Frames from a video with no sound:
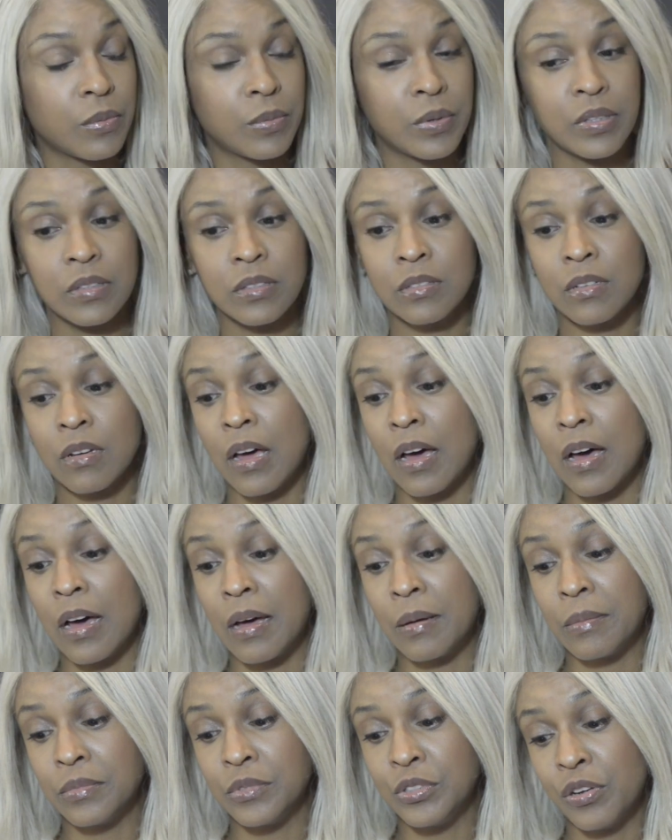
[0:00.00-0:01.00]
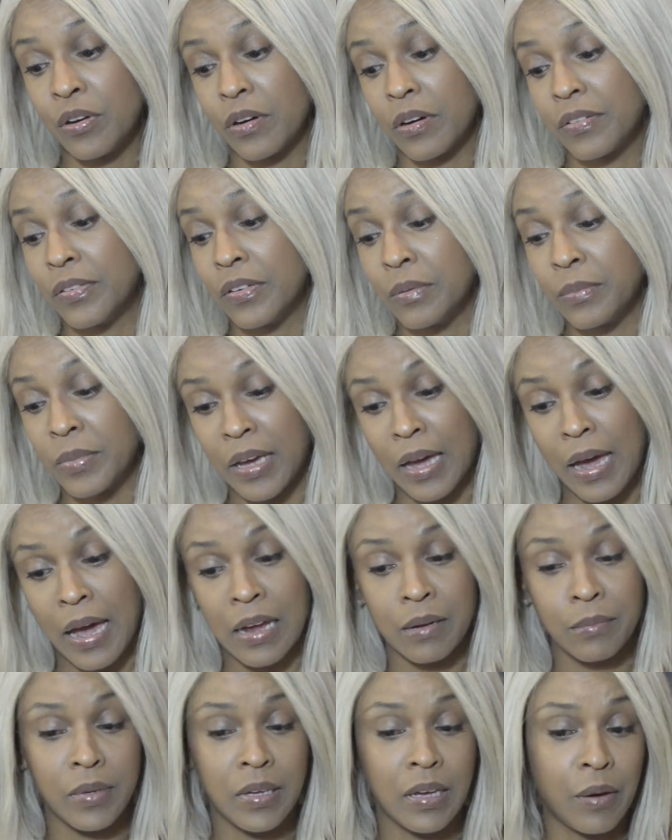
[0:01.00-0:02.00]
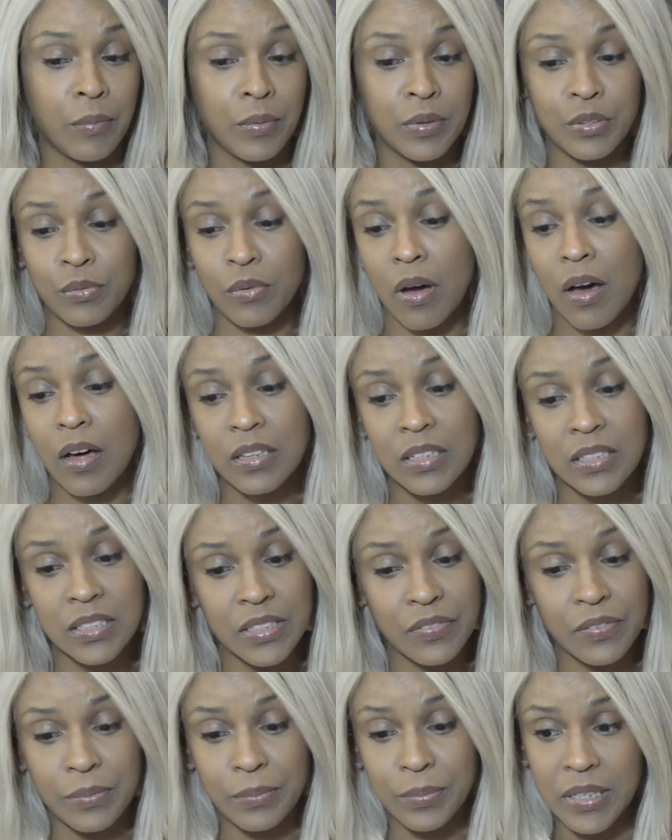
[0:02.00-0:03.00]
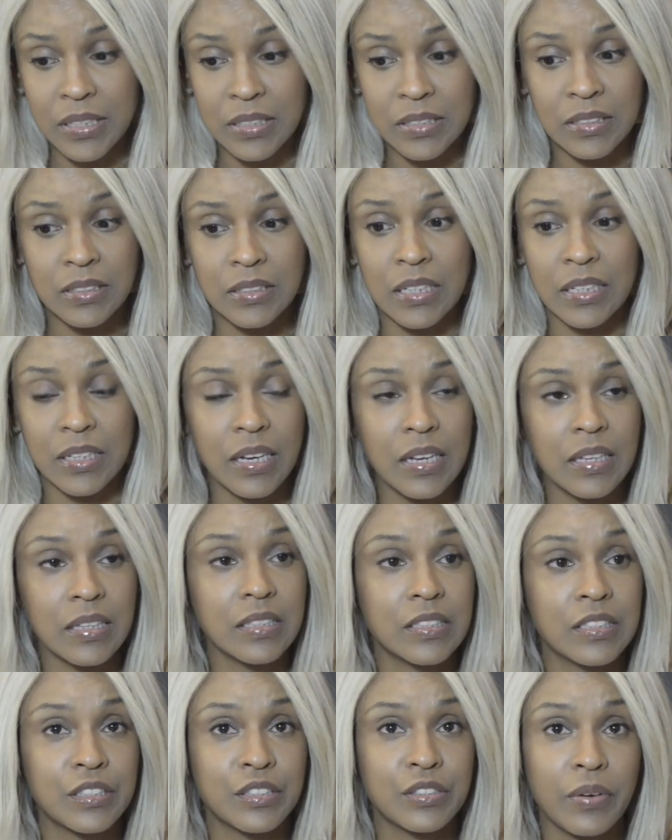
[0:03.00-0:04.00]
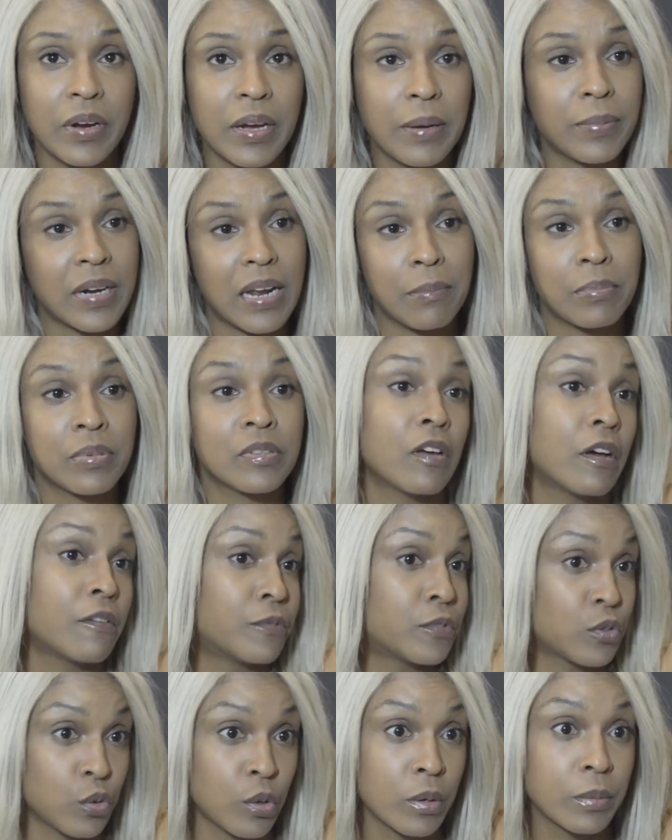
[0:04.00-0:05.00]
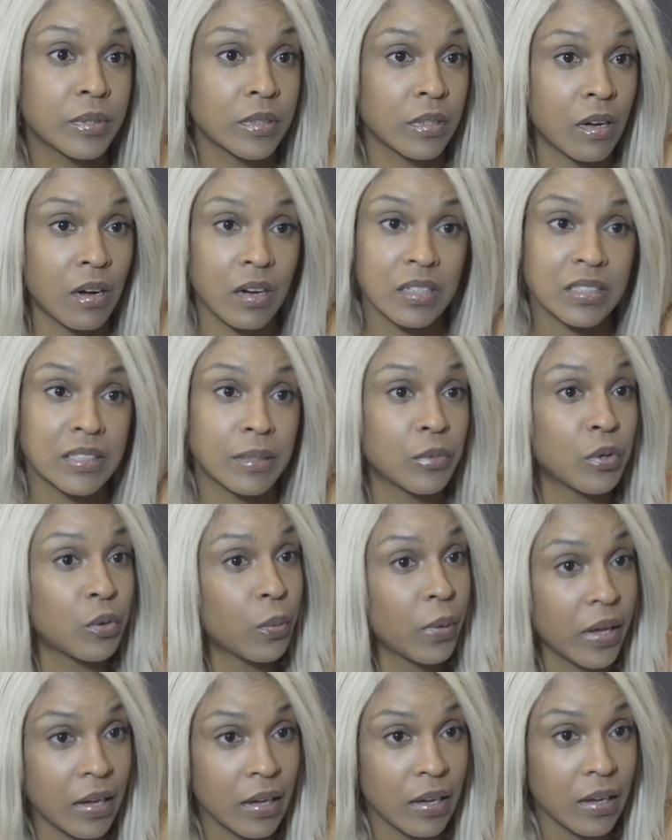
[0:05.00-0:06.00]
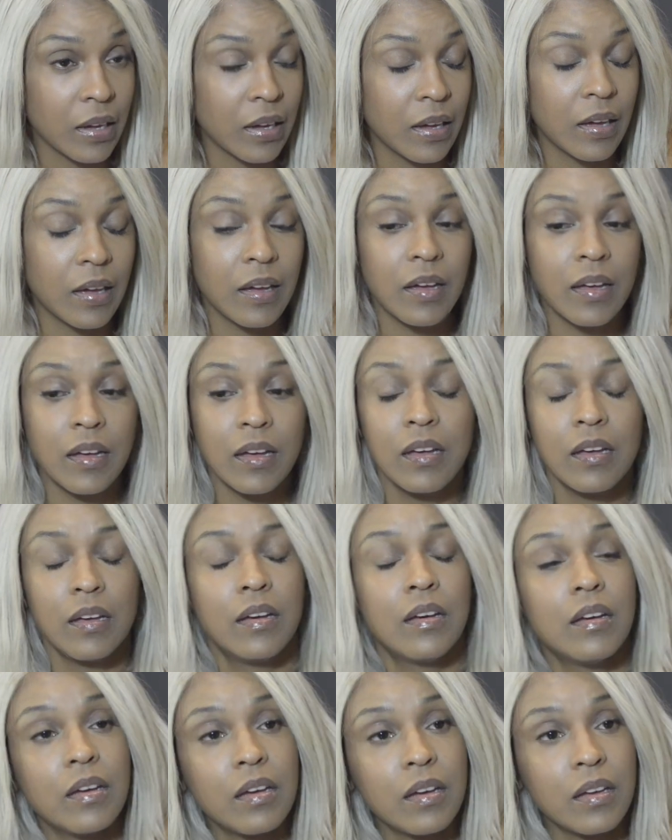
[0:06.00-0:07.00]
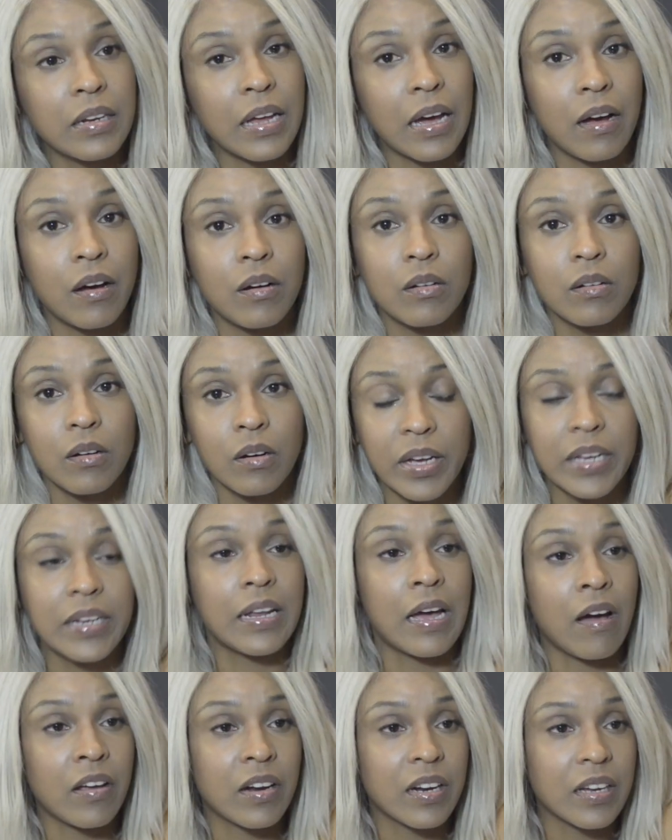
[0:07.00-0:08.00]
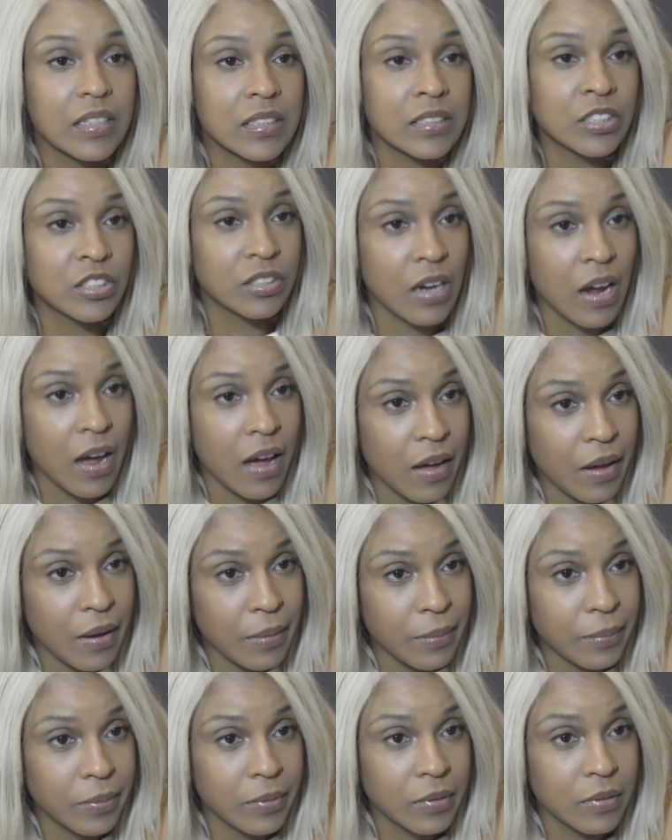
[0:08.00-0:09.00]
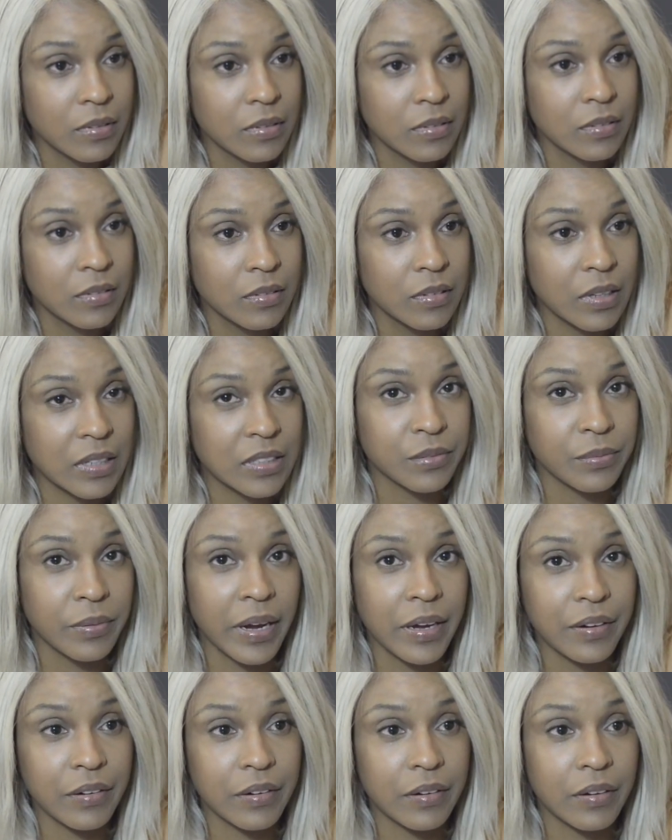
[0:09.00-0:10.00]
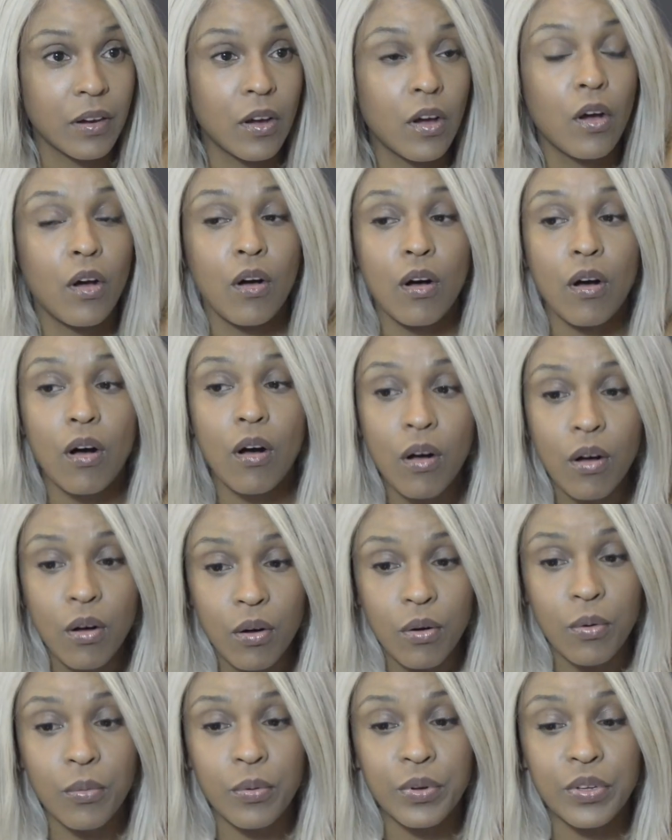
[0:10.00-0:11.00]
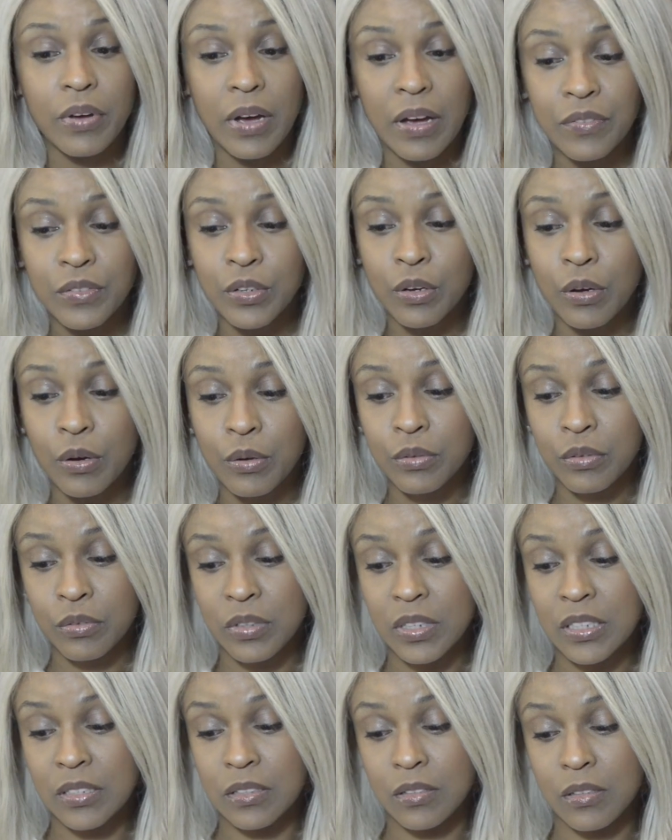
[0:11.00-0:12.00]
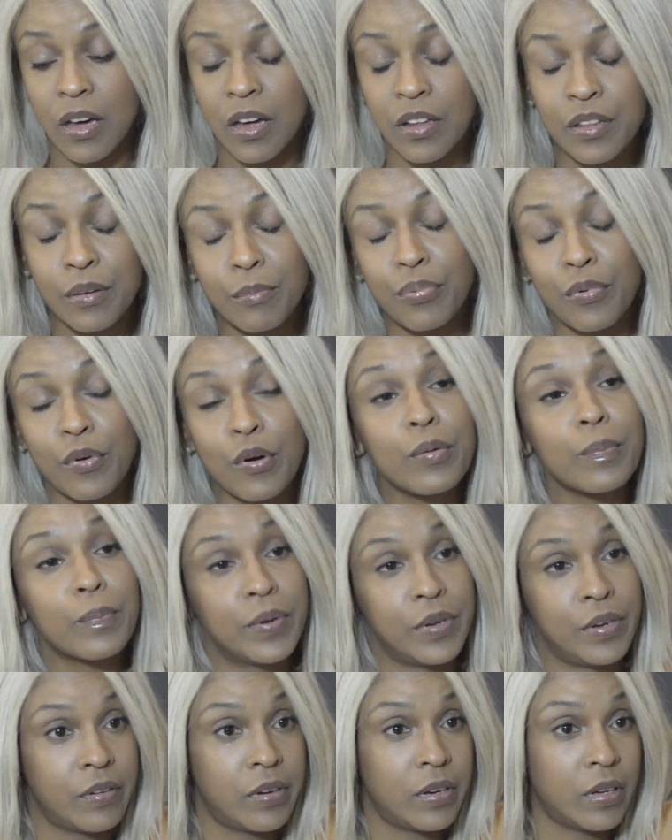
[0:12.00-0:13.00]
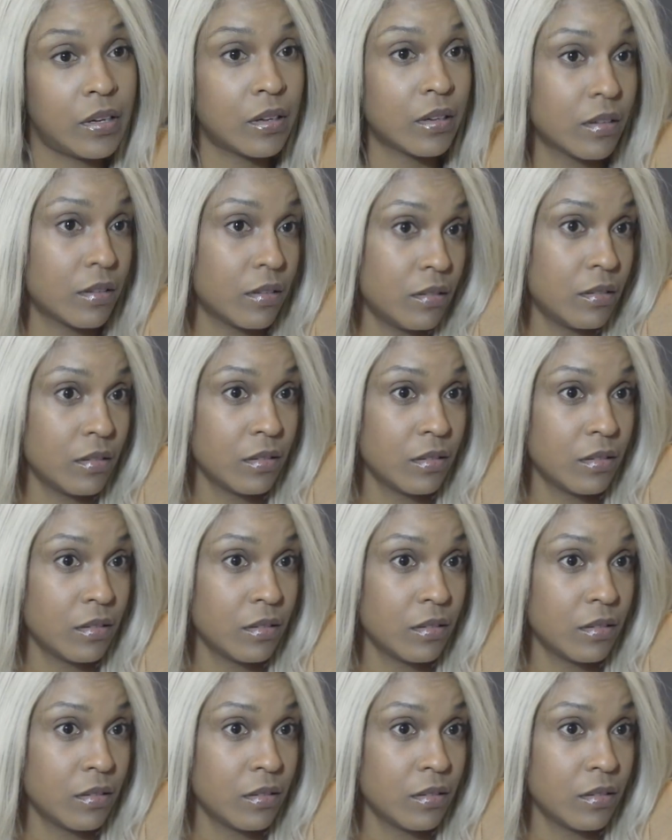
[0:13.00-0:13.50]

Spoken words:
I went to New York Film Academy. I went through all these different places. Like, yeah, this is great, but I've absorbed it all because I'm quick. Now, okay, now how do I get this job as a writer? Oh, well, you have to go through this other broke period.